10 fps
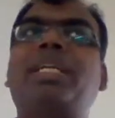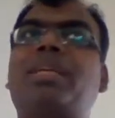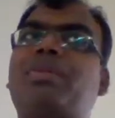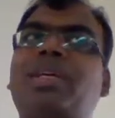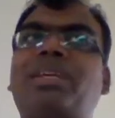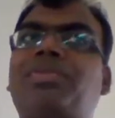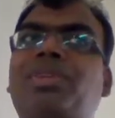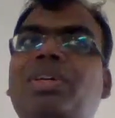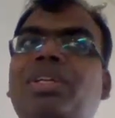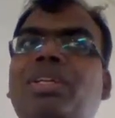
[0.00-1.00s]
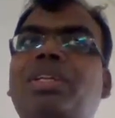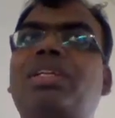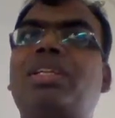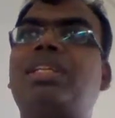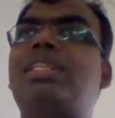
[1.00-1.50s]
would be required
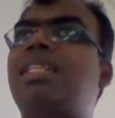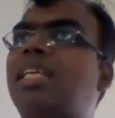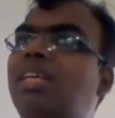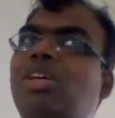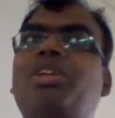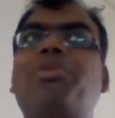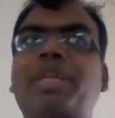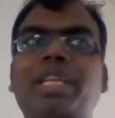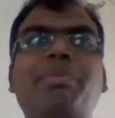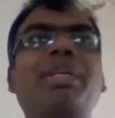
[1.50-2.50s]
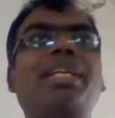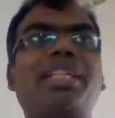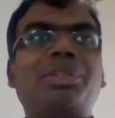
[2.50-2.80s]
for this, or you might